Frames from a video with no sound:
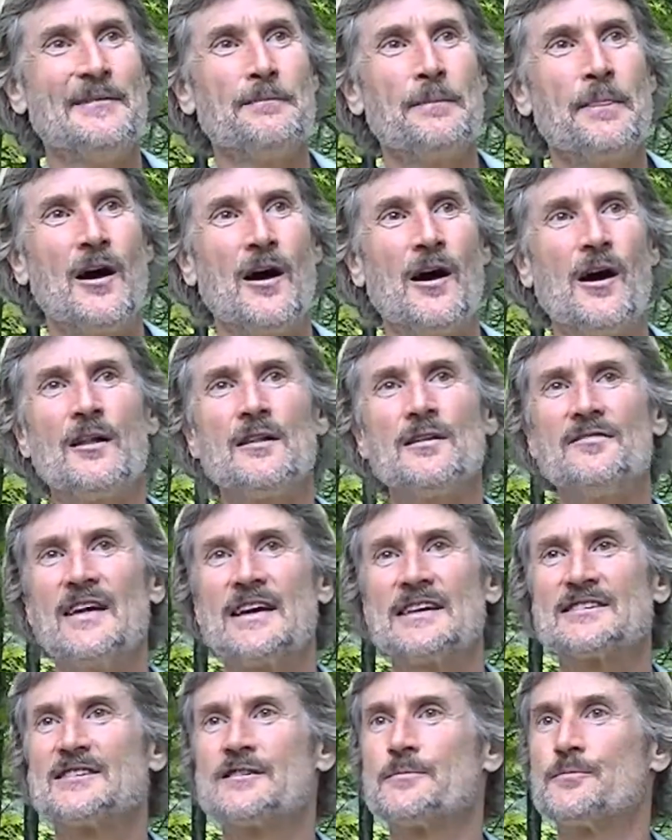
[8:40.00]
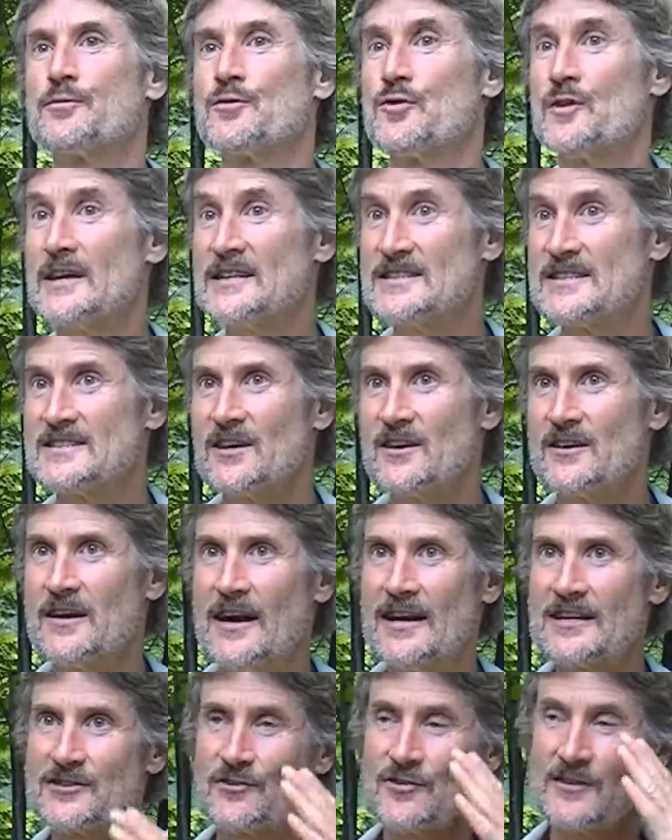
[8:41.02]
all of that suppresses our
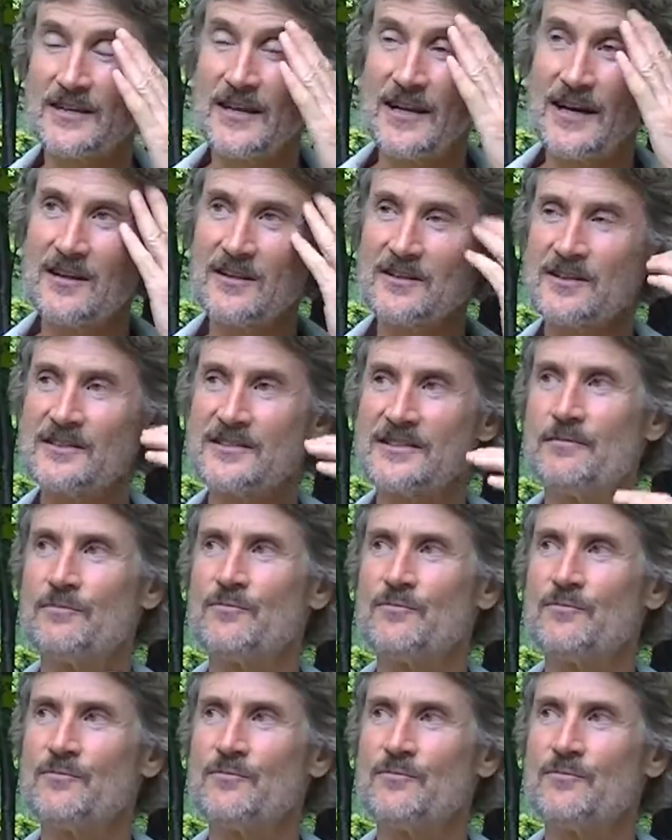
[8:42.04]
natural intelligence and